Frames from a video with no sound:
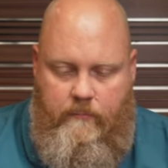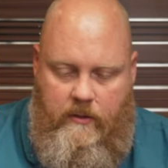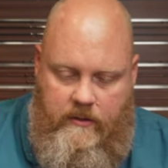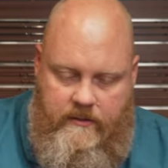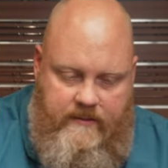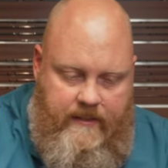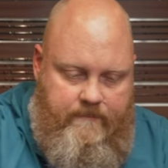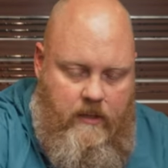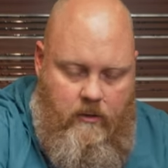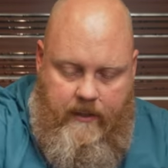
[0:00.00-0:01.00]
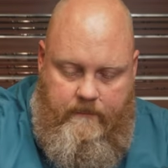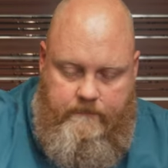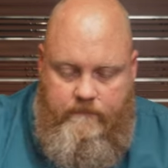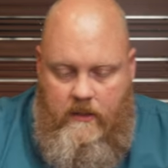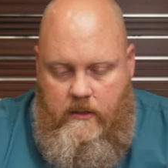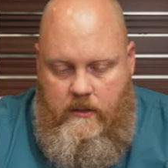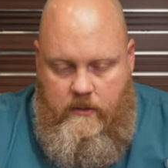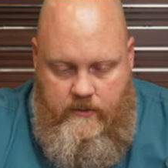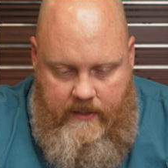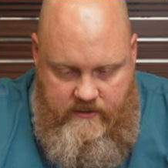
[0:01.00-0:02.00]
Pull it good and tight. Okay,
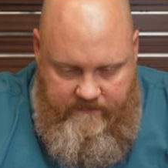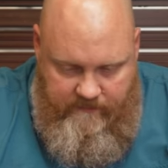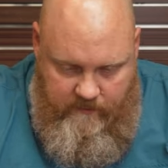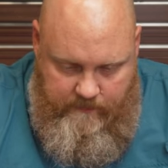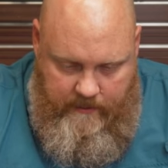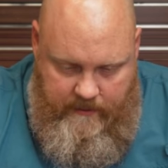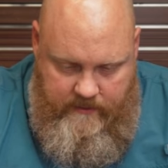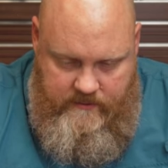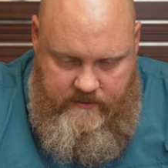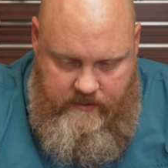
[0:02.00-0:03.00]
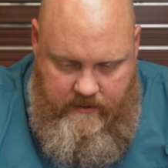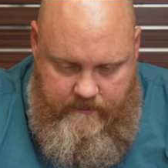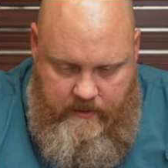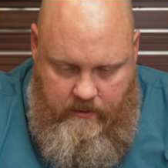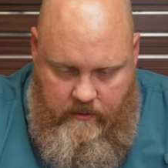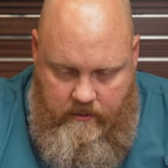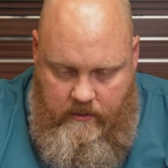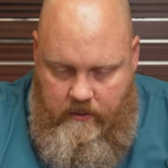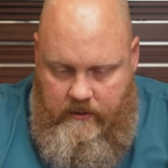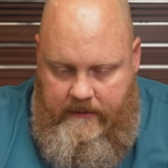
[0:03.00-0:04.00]
so that's the first part. Now this is gonna be your
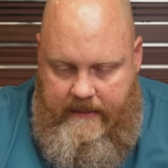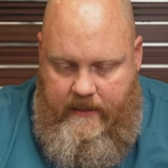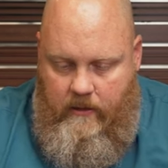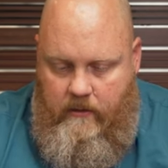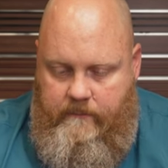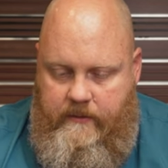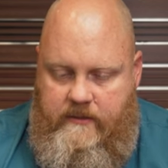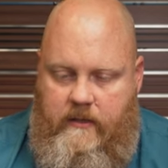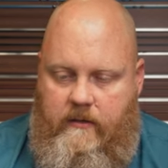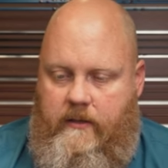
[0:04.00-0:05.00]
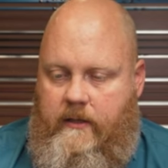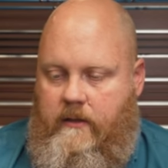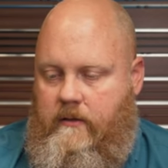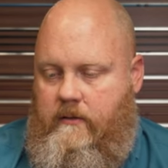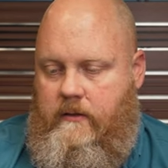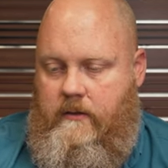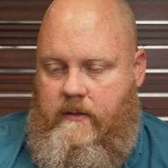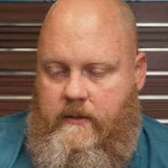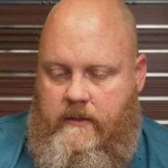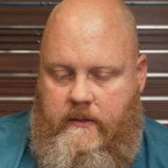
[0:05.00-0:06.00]
leader material here,
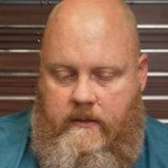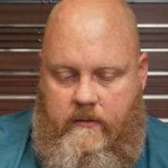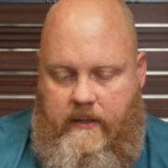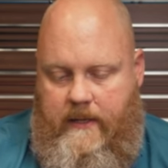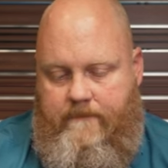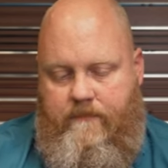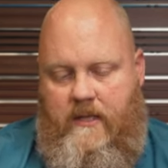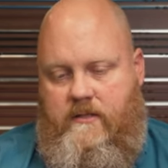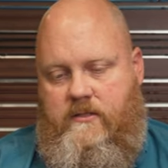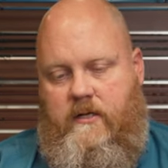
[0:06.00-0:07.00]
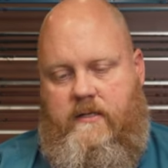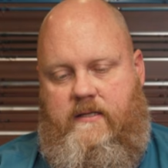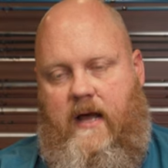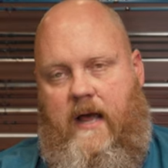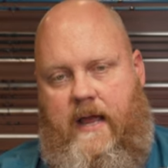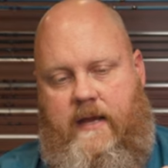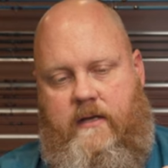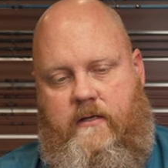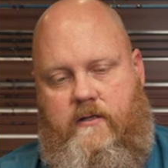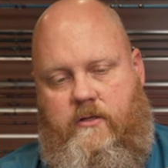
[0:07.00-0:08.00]
okay? And this is gonna
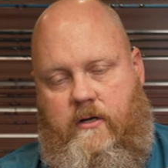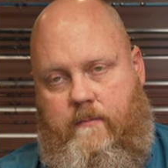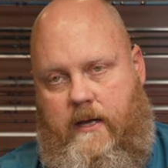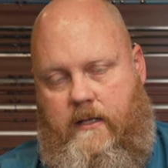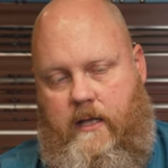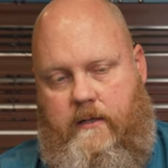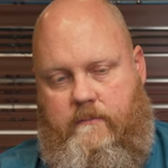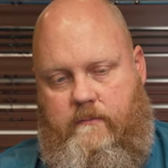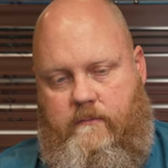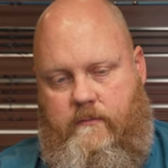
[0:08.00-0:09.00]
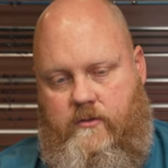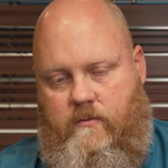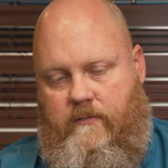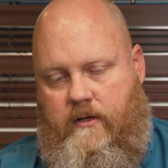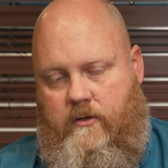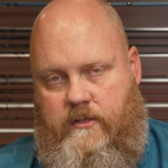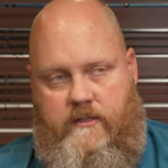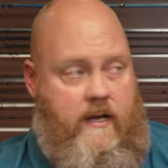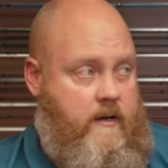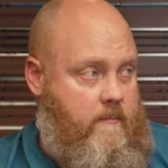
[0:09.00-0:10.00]
tie to your main line. The swivel here is
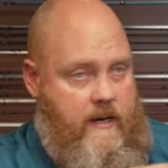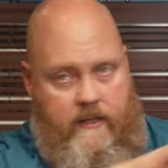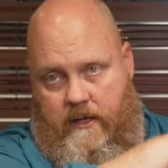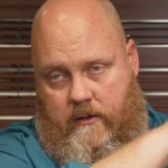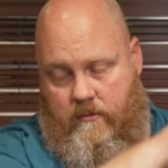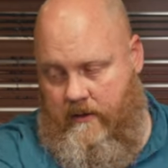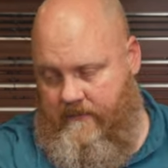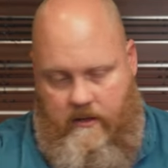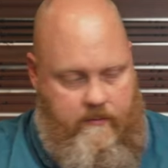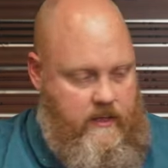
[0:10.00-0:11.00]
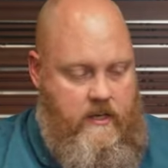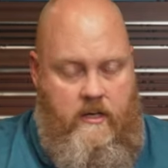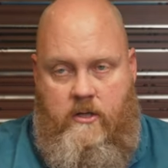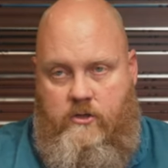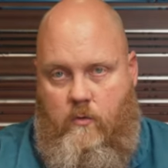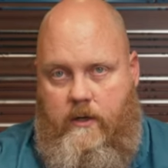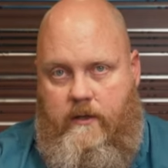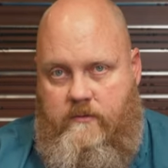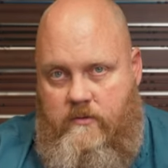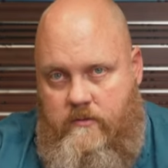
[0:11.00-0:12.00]
gonna tie to your main line going off that way. So we're
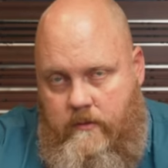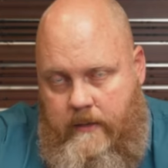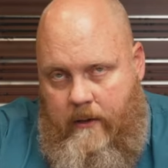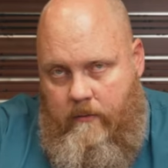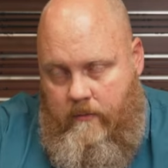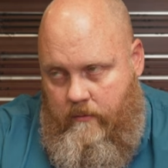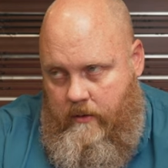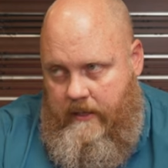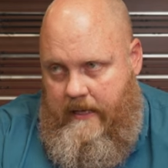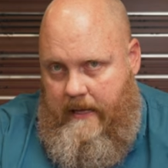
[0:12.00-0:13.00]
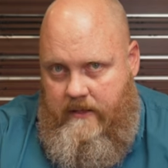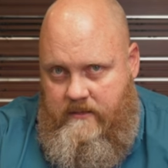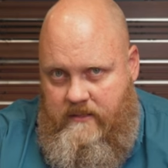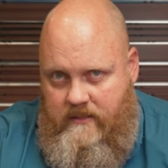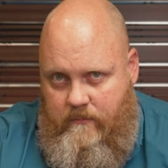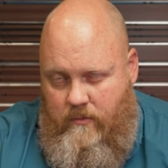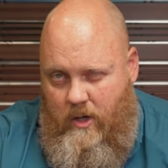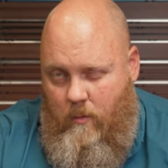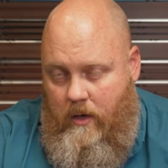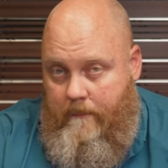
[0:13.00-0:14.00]
gonna, now again, this is something
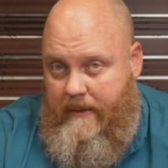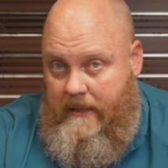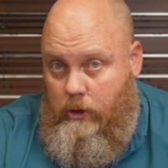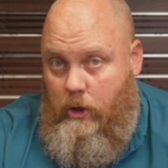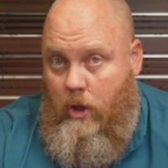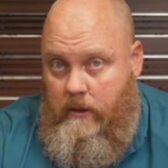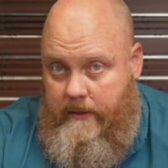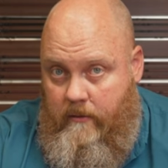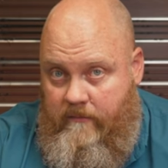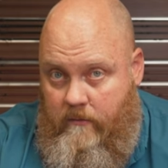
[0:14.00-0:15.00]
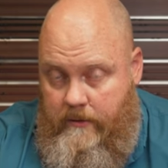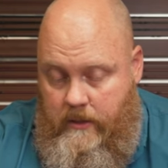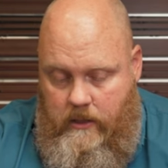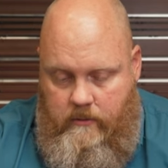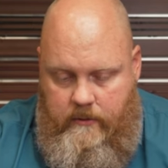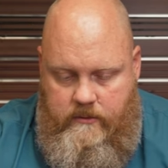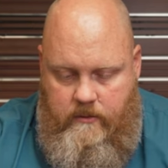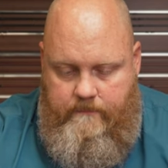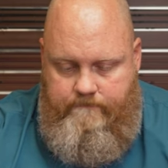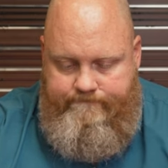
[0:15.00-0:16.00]
you don't want a big long leader for, the knocker rig,
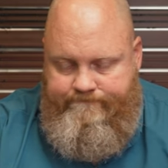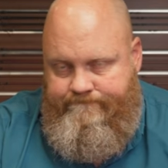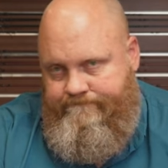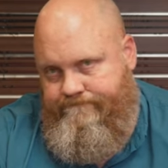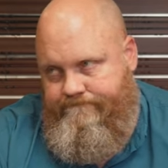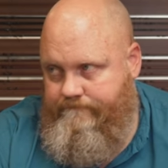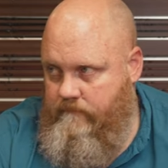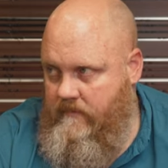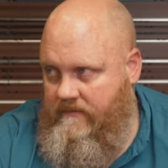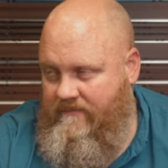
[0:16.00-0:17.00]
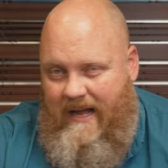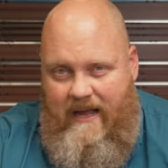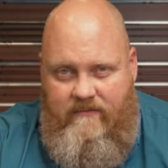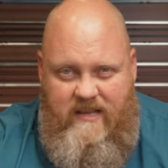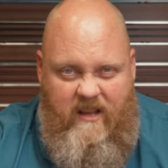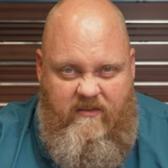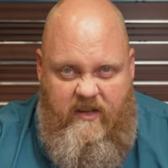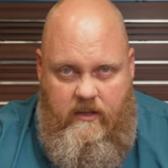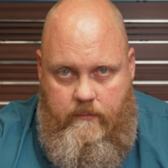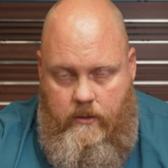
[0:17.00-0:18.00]
so 5-10
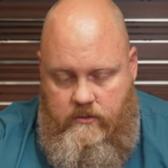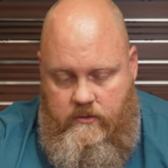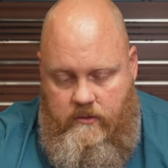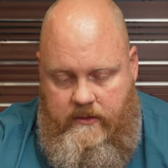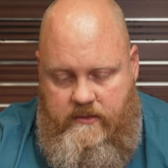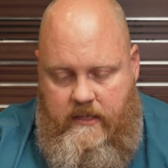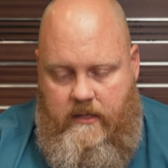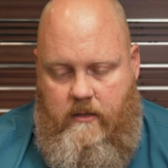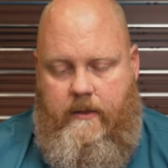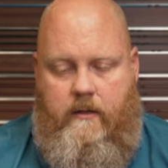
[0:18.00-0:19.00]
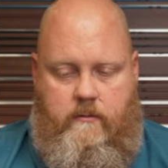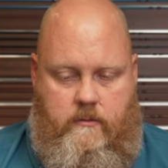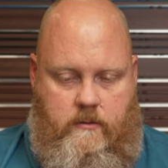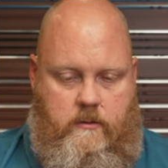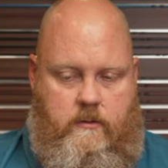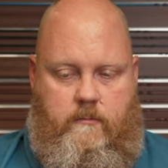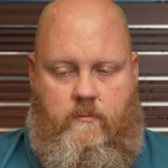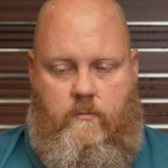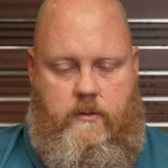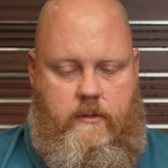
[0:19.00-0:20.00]
feet at the most. So let's say here about
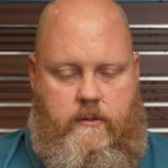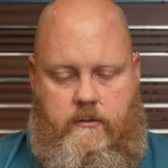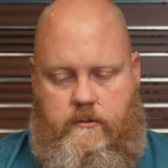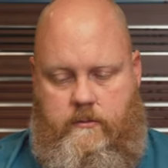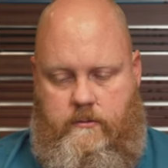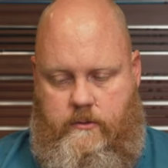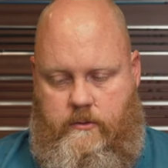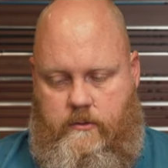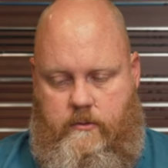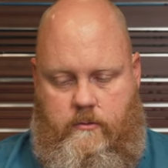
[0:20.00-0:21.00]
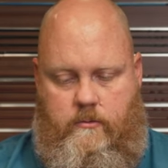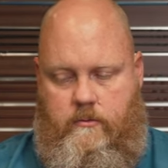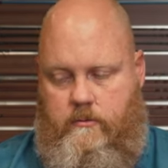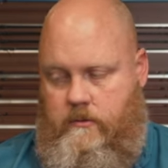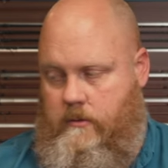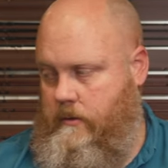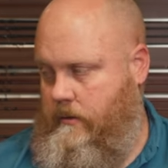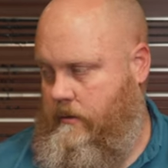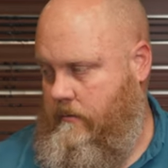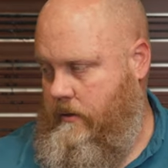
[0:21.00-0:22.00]
1, 2,
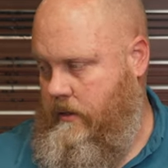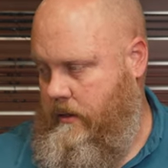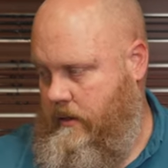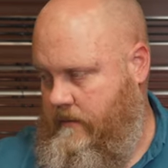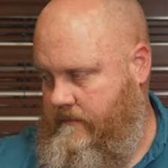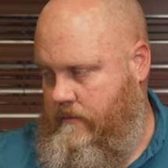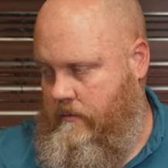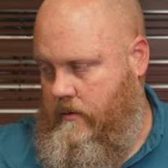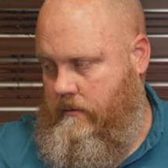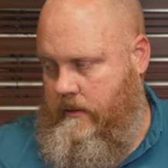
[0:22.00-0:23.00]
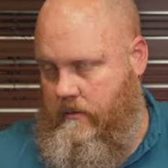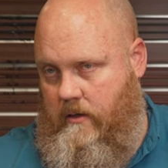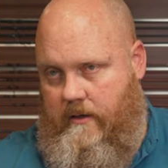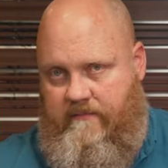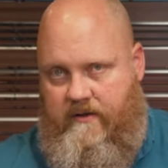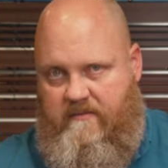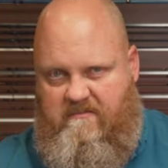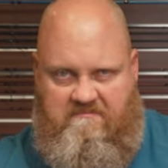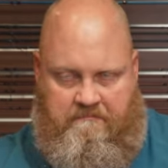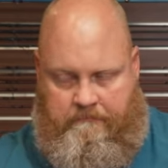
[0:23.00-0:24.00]
3, 4, and we'll call that
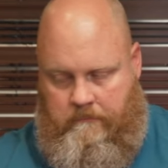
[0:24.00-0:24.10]
5.